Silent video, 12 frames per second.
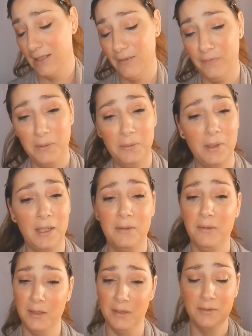If you like
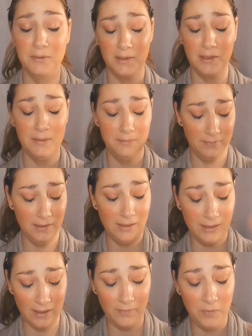rose,
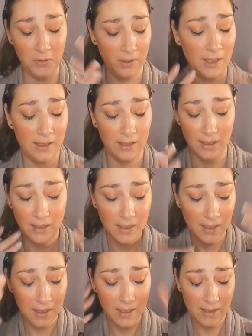if you like
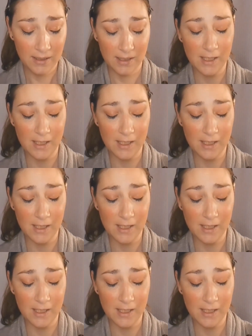to